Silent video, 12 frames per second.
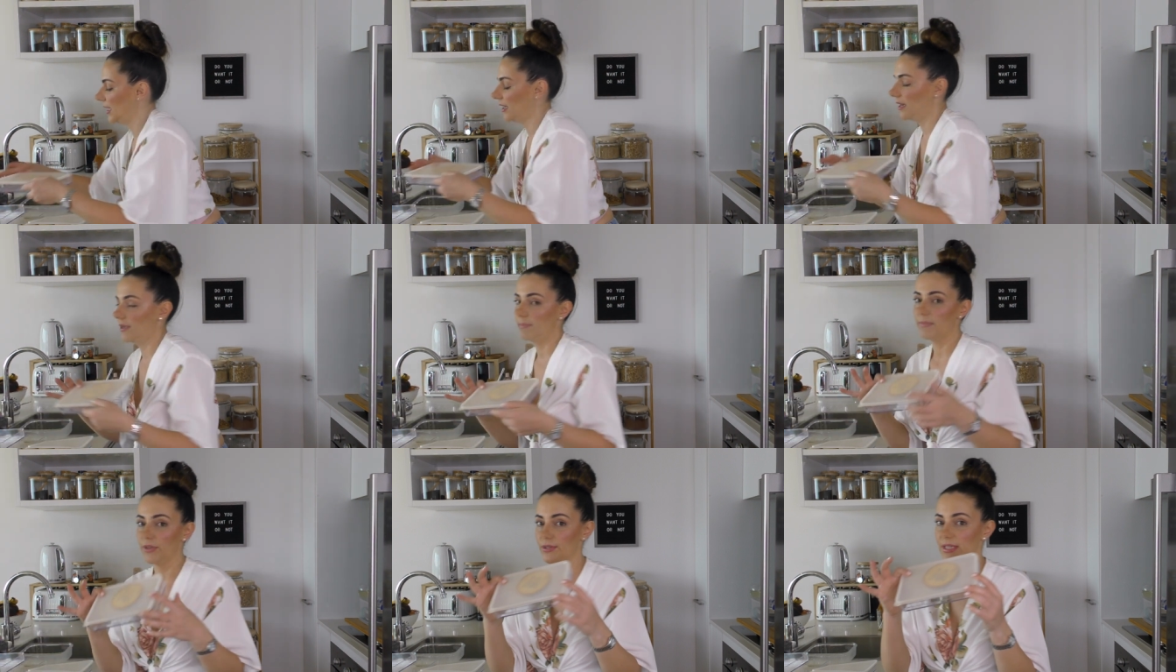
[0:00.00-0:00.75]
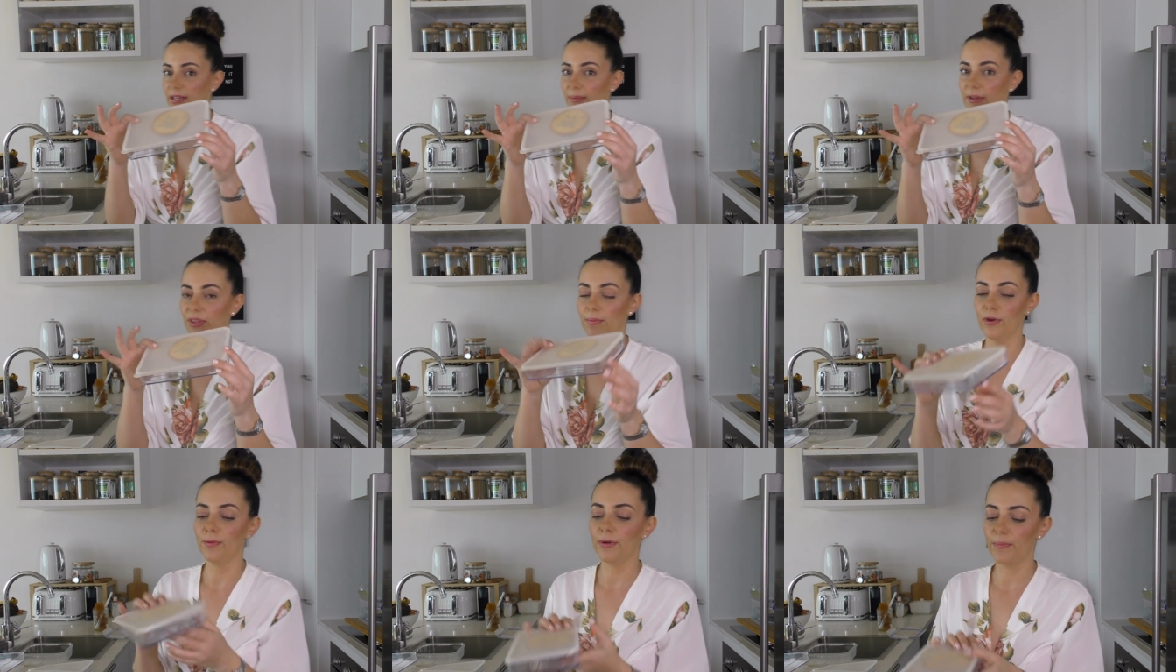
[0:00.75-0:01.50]
and I am using them at the
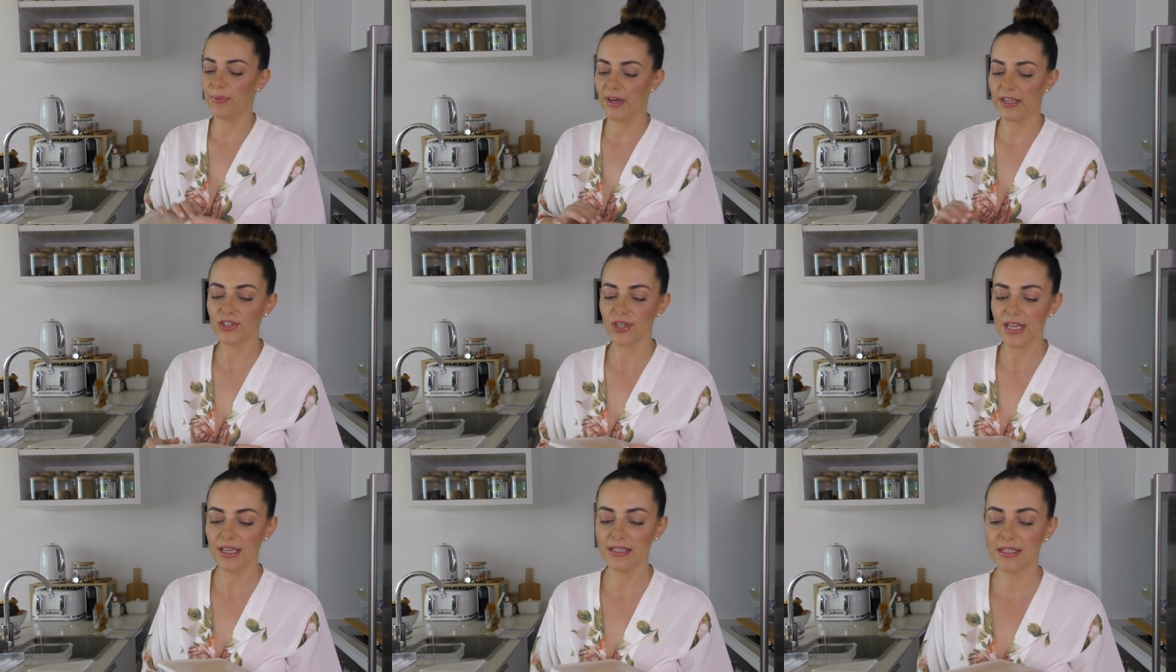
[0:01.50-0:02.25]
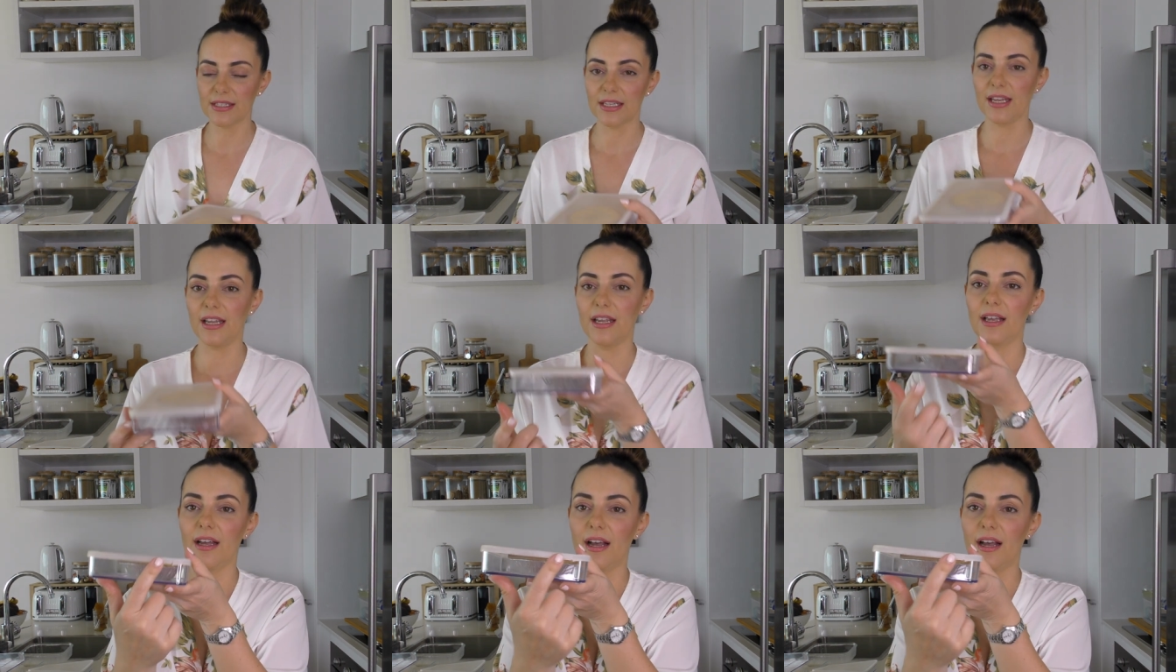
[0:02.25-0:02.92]
moment, but as you can see,